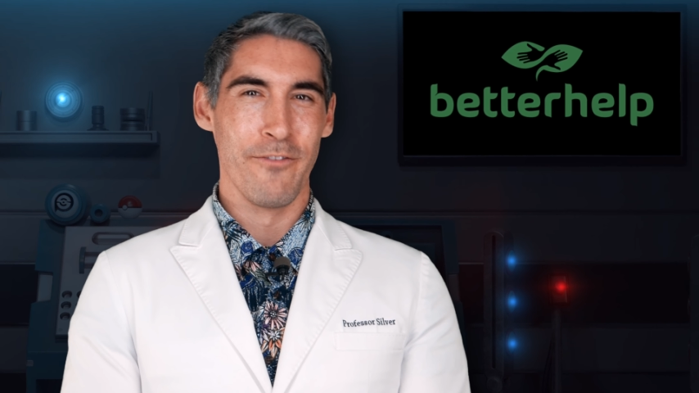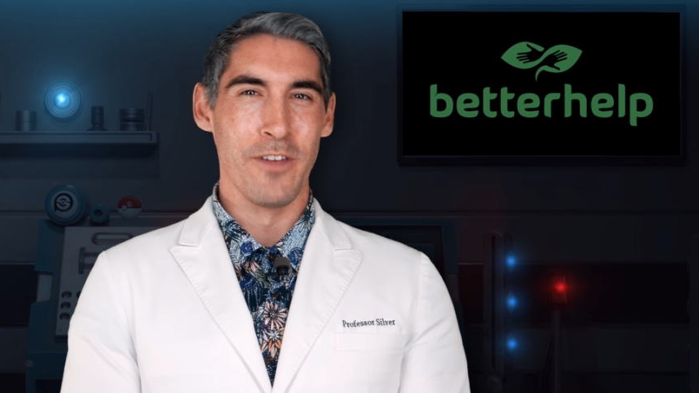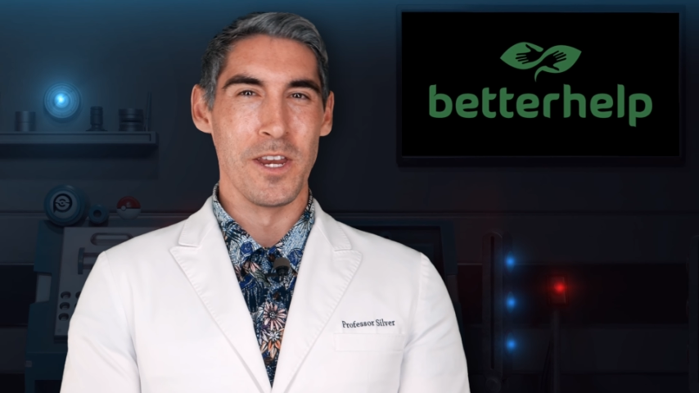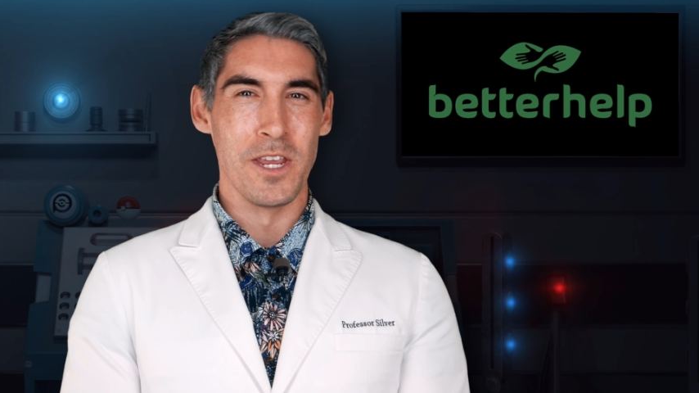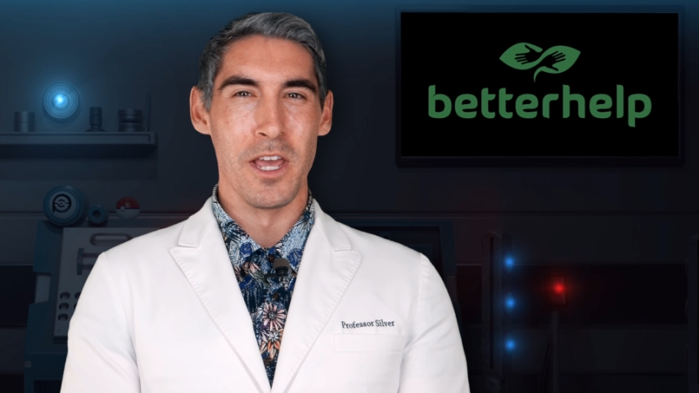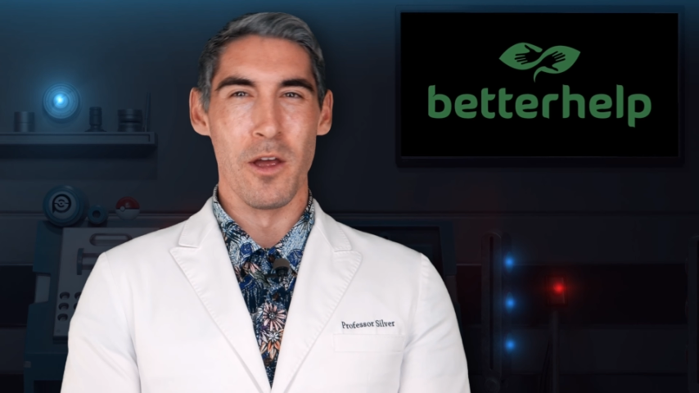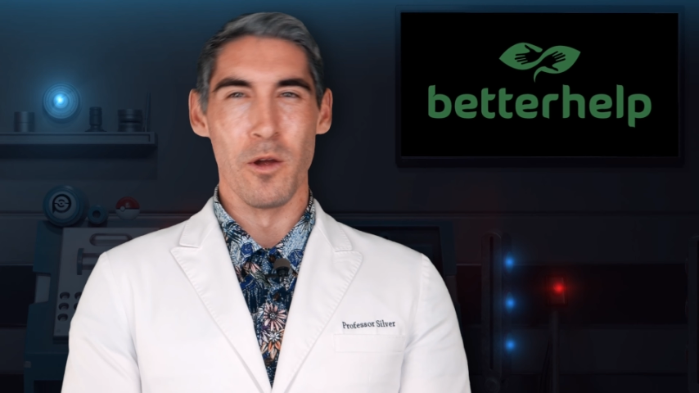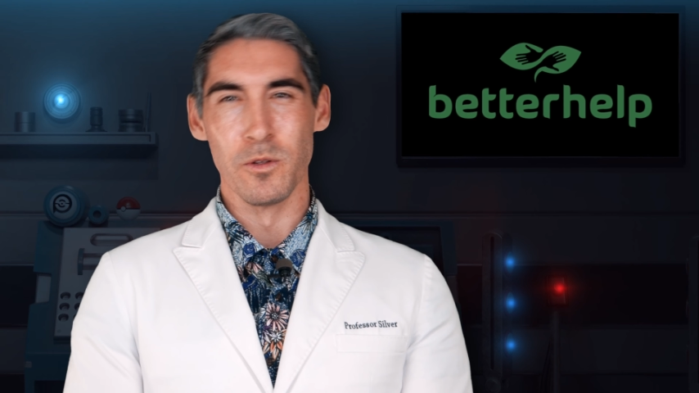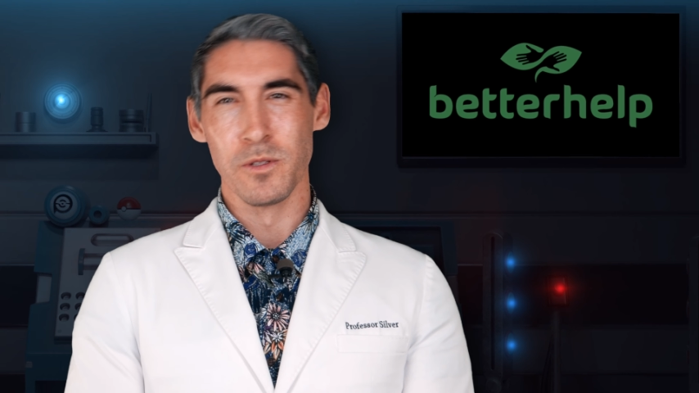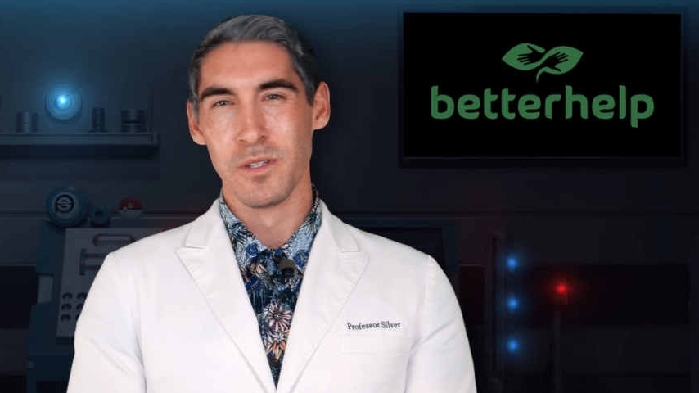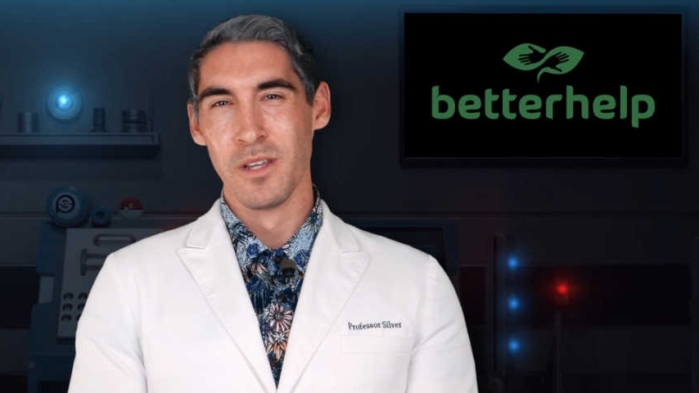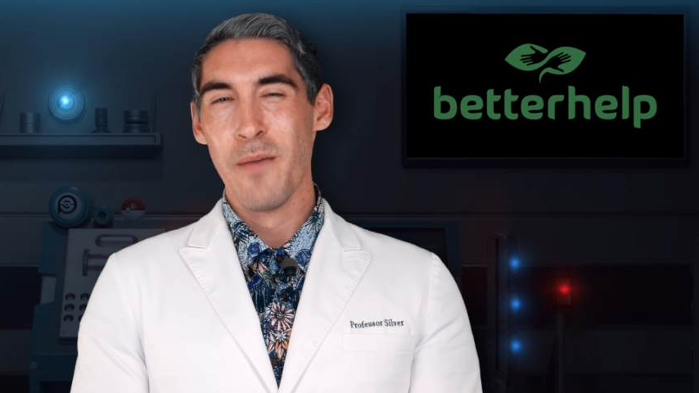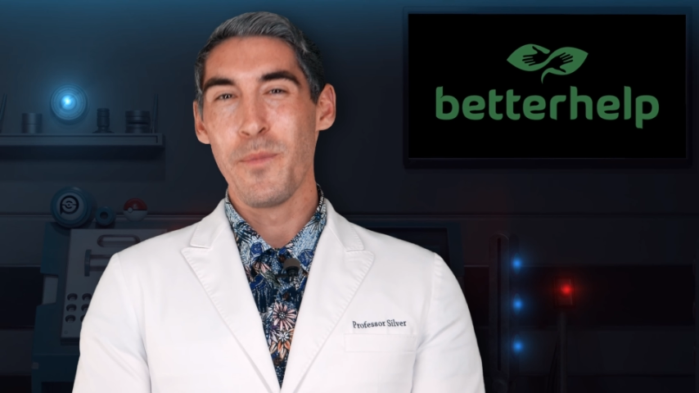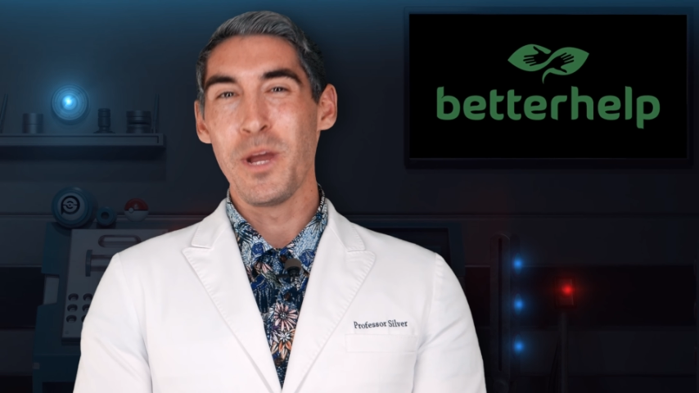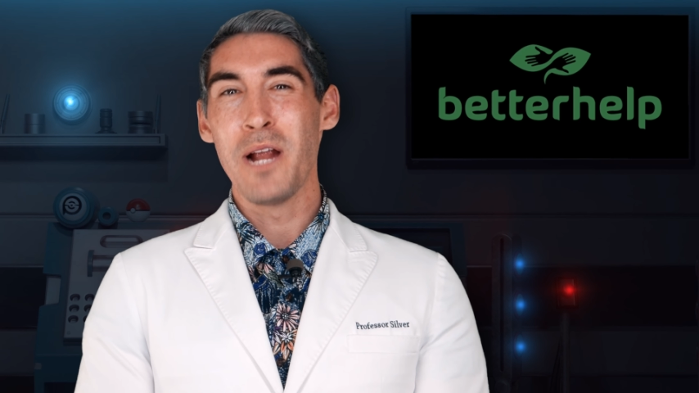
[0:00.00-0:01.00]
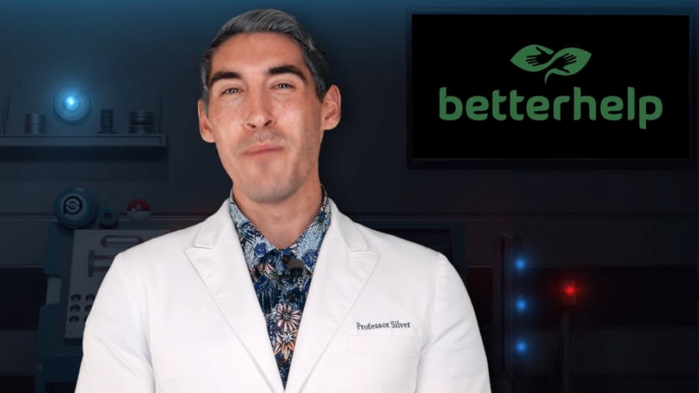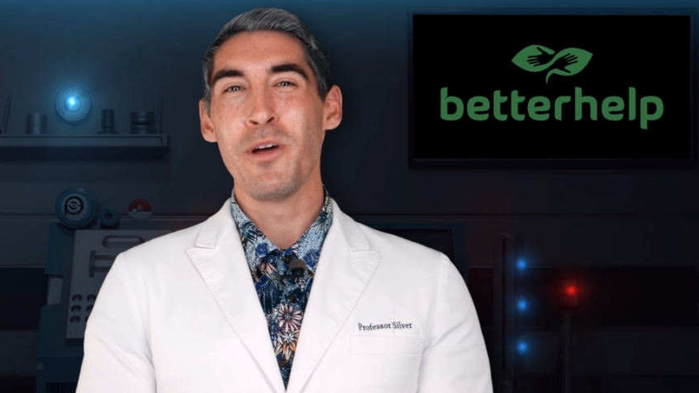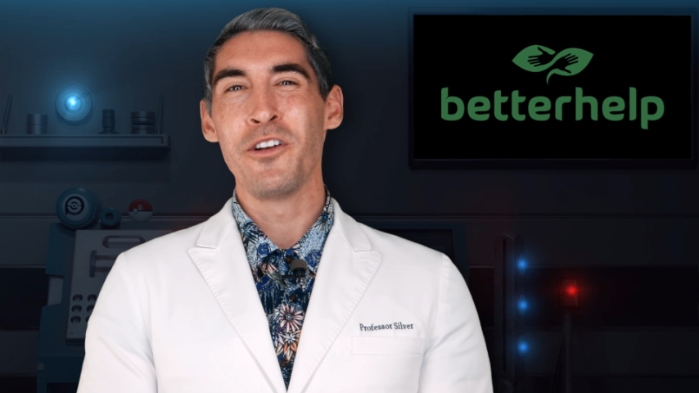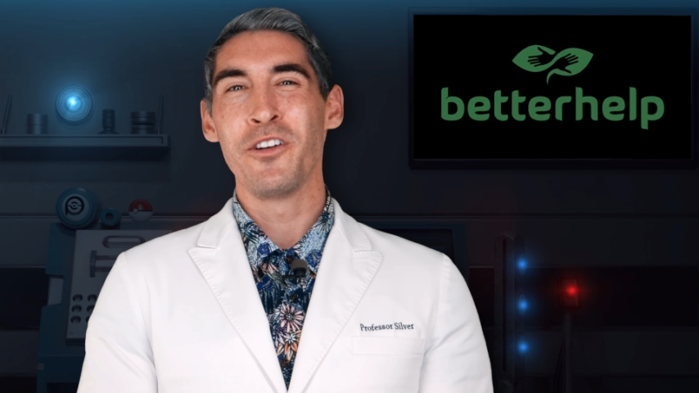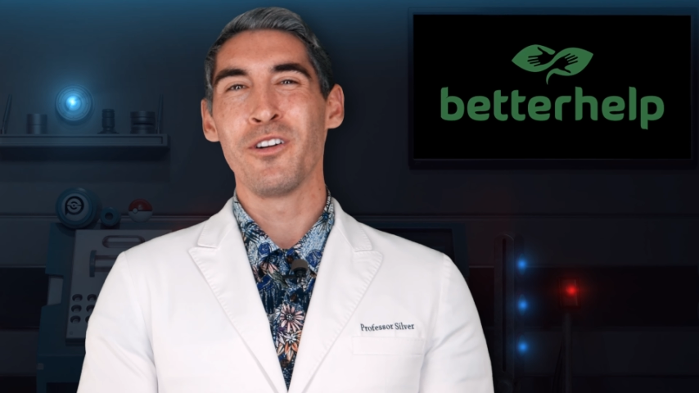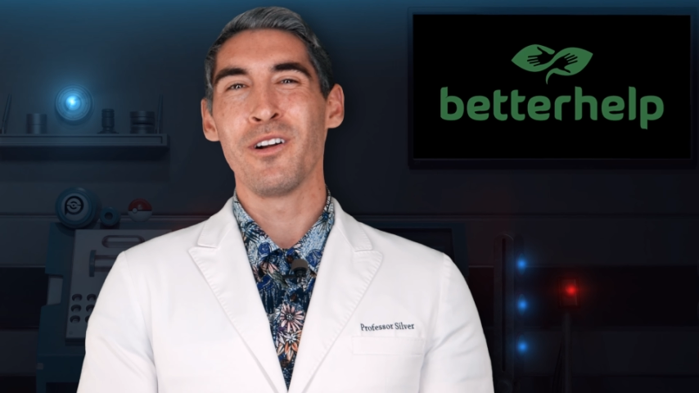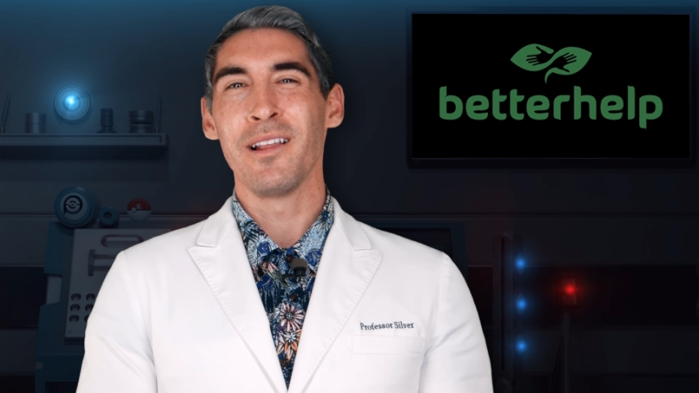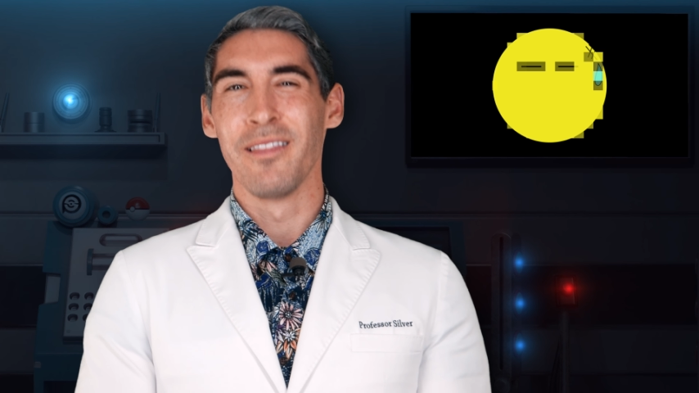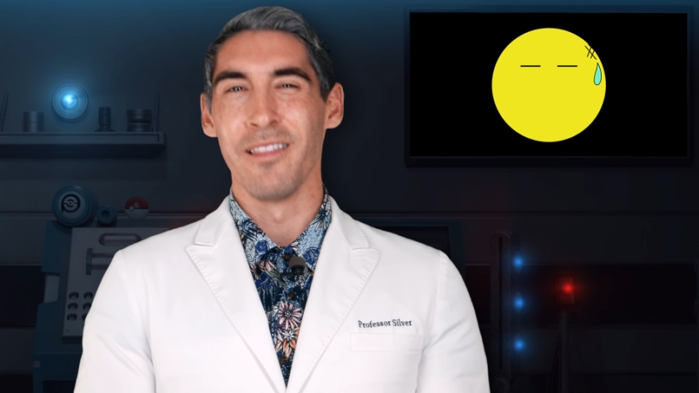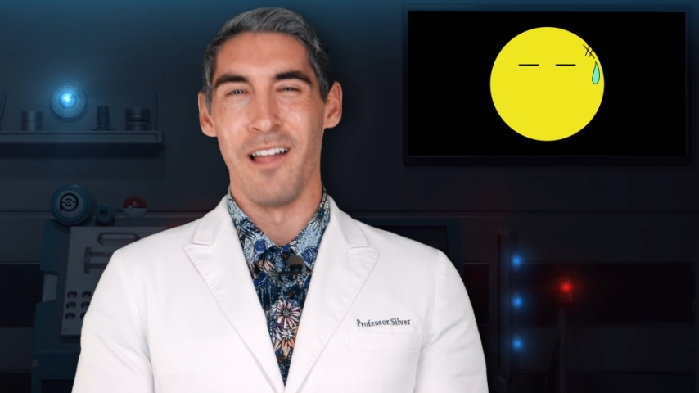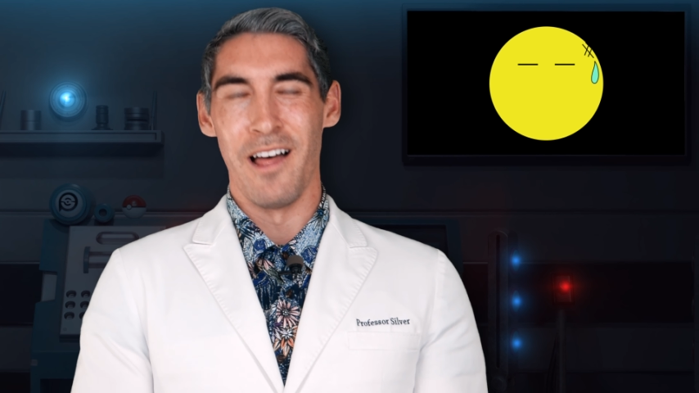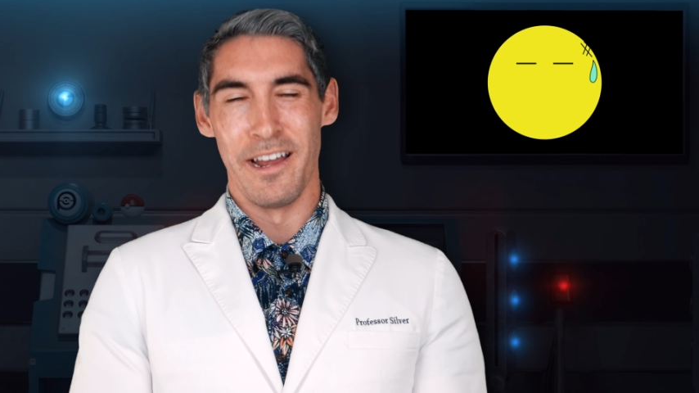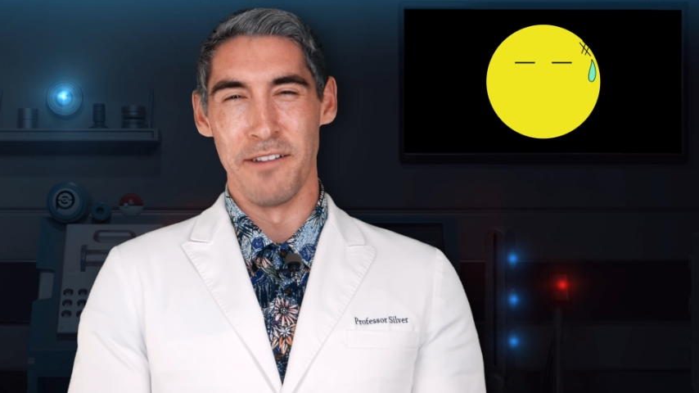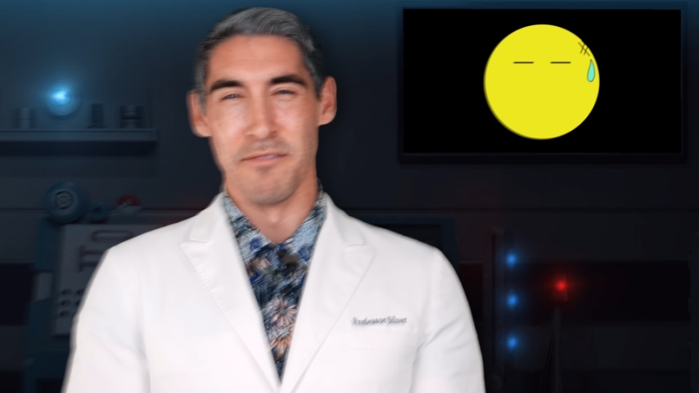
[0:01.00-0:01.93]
videos, but I'm under a lot